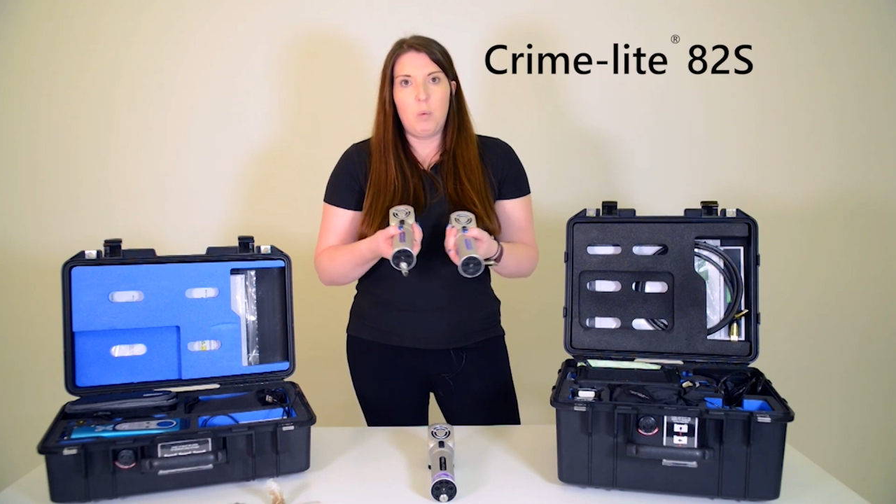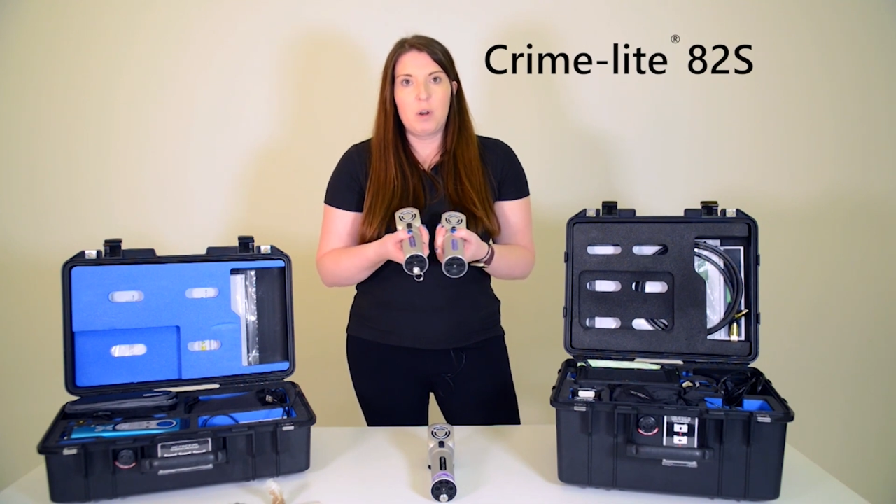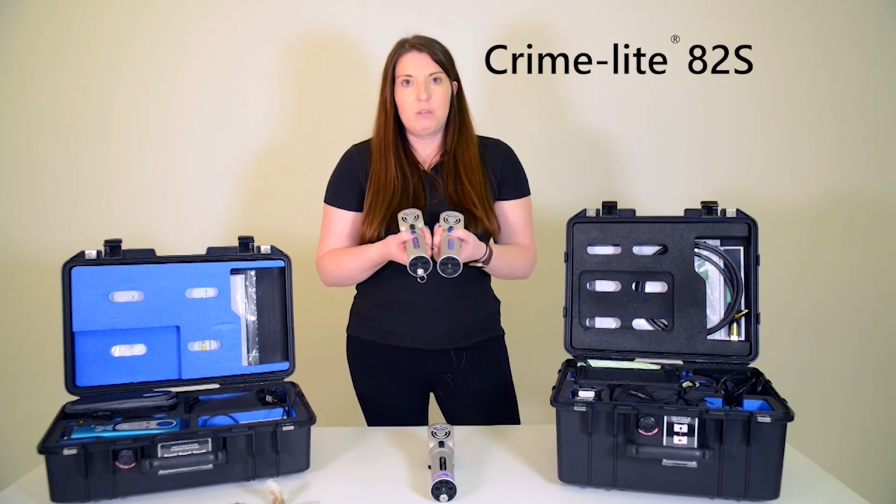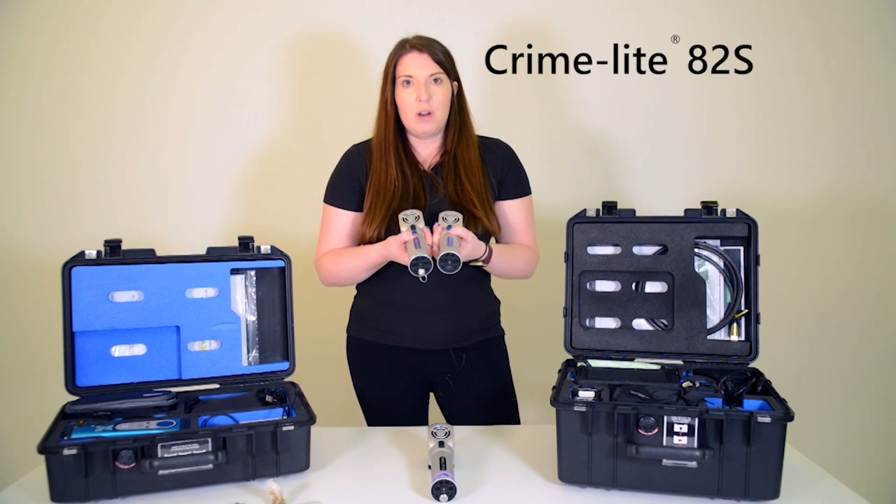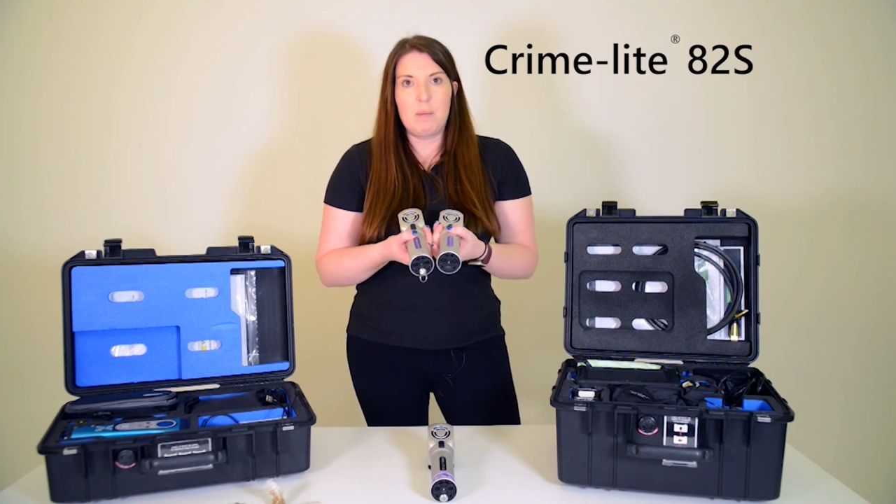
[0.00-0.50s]

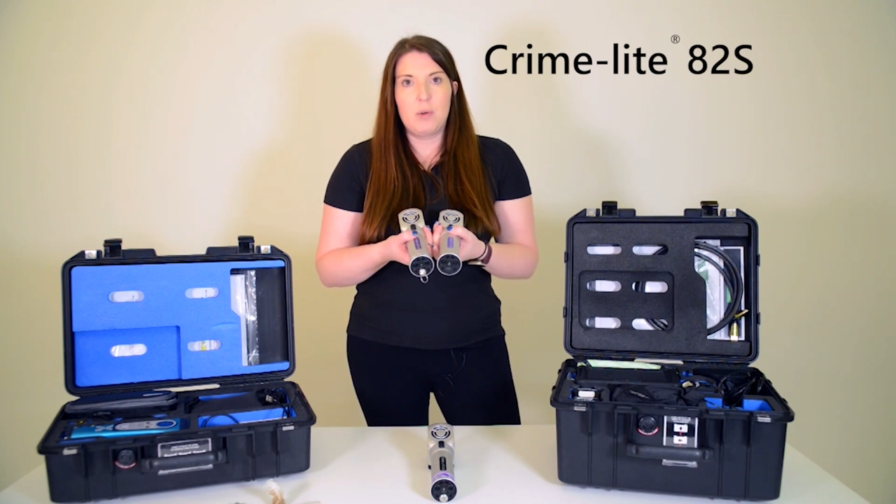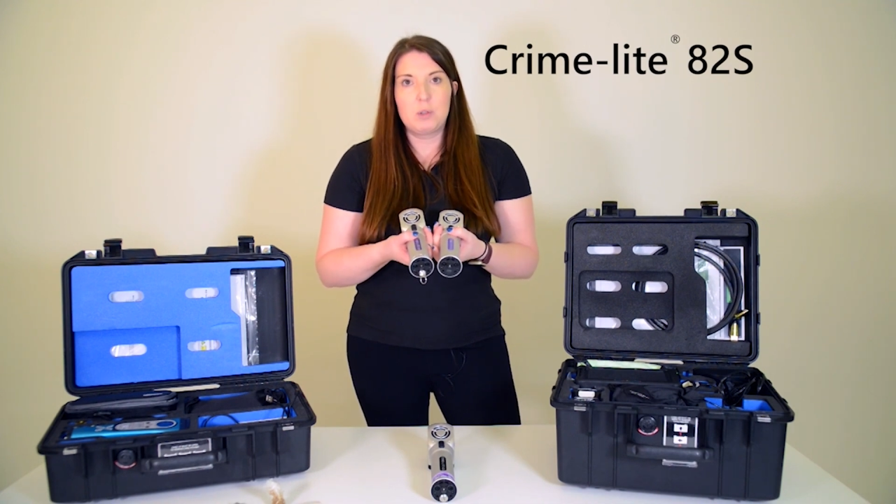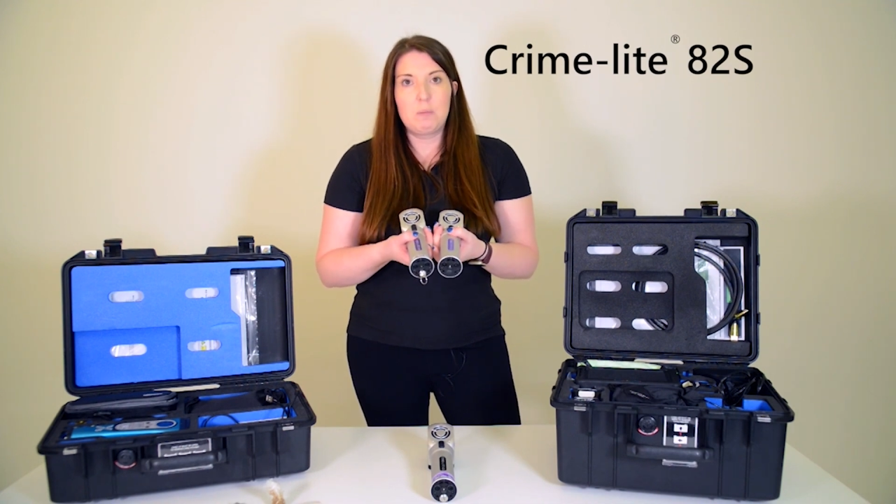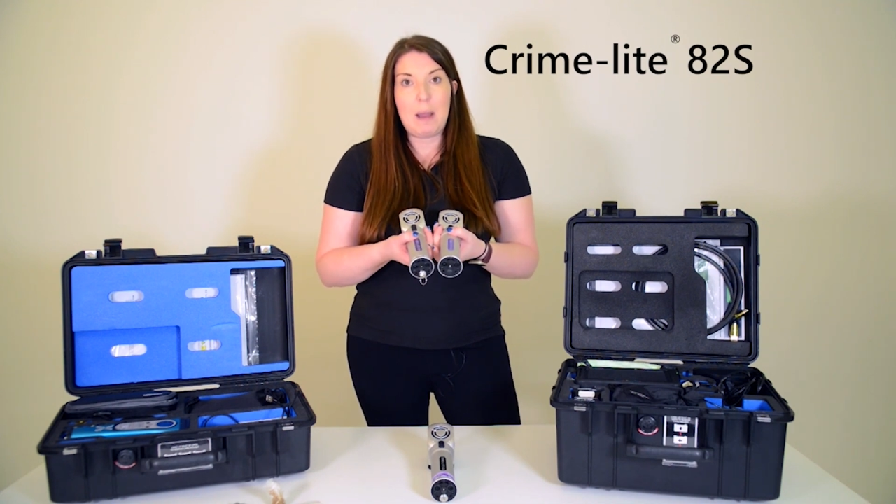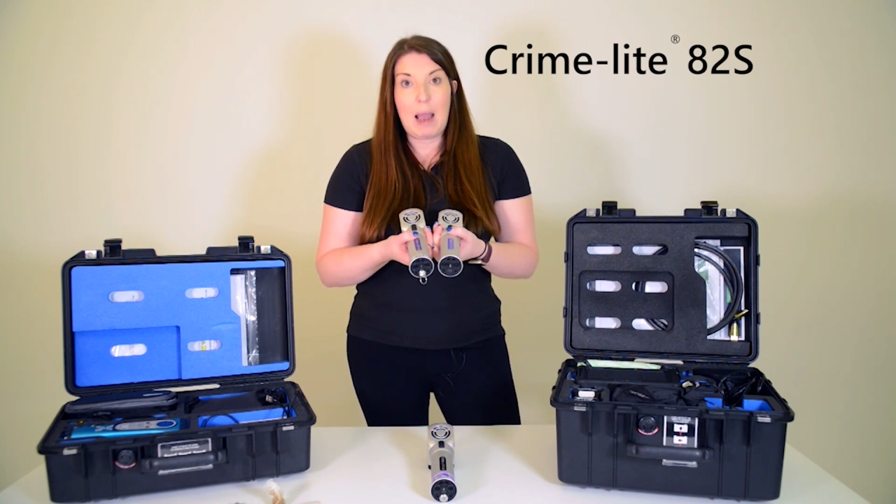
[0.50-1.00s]
one of our
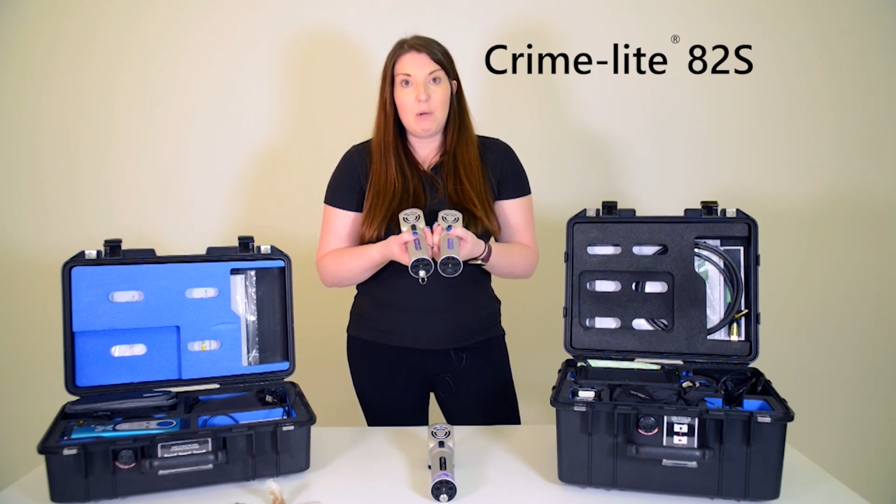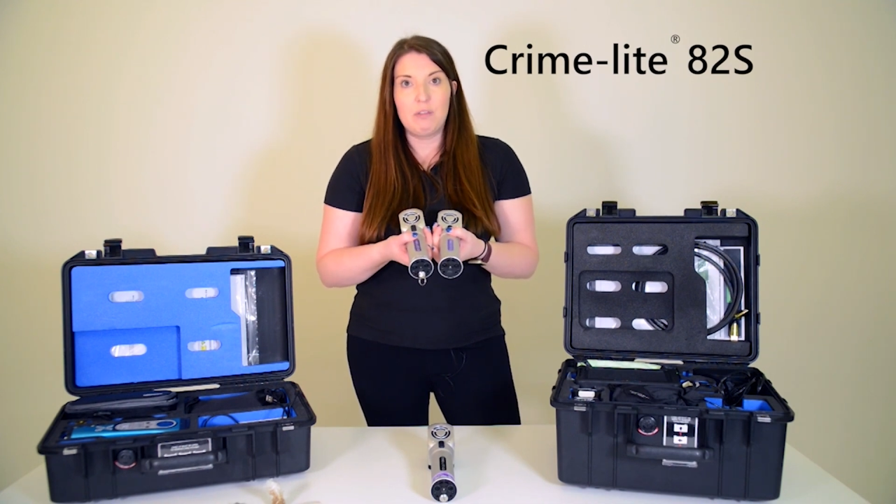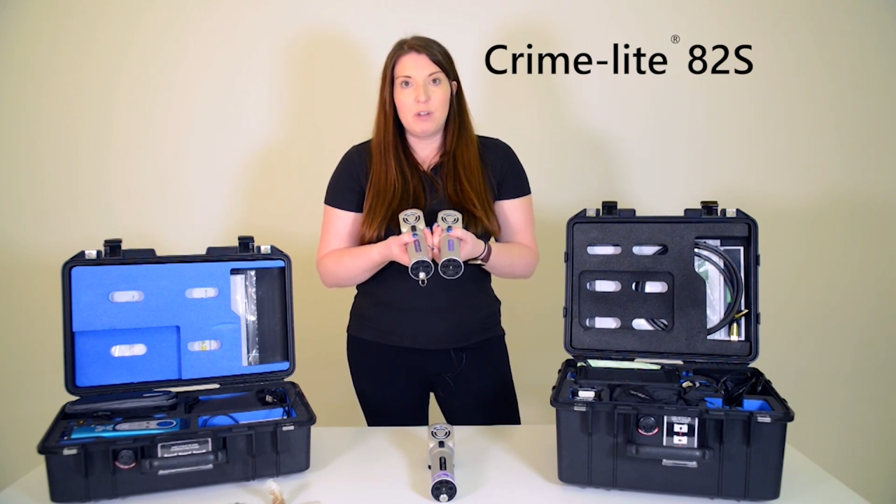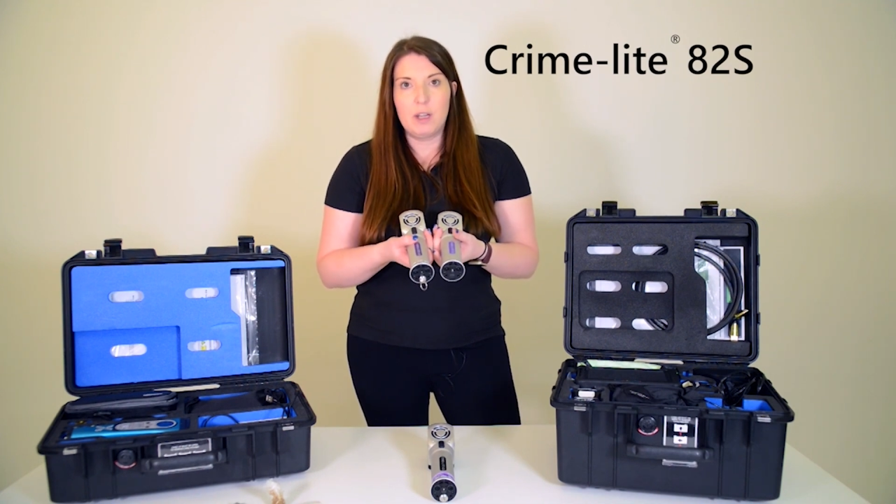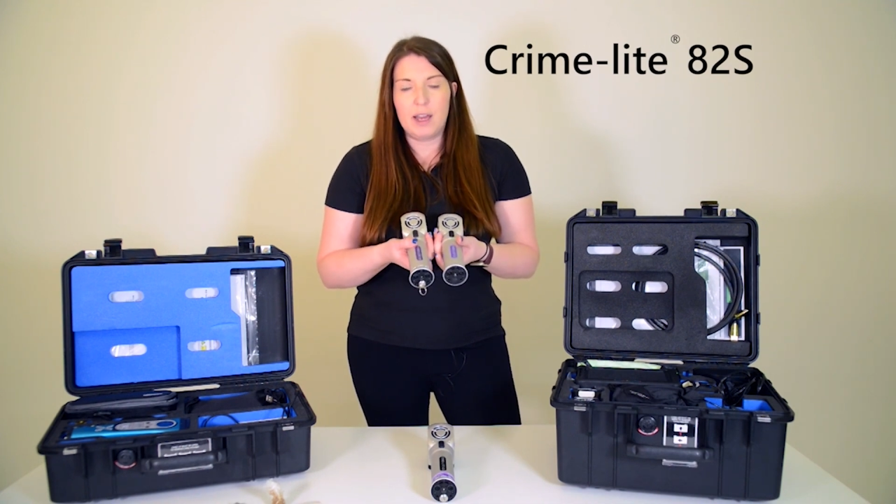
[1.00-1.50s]
most powerful